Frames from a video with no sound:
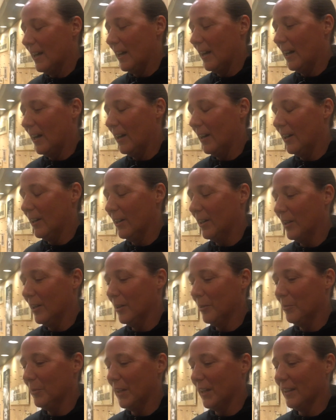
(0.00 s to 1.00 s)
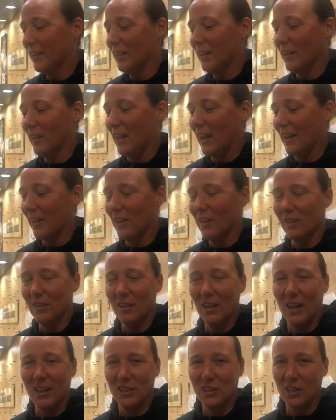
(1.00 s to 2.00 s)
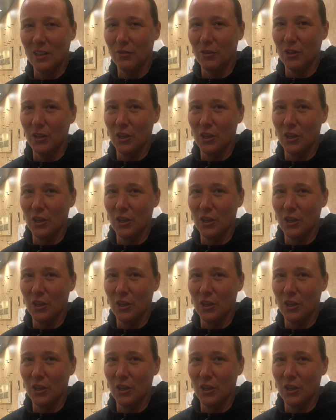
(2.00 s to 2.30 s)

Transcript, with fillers: Um, and then a lot of the, a lot of stuff on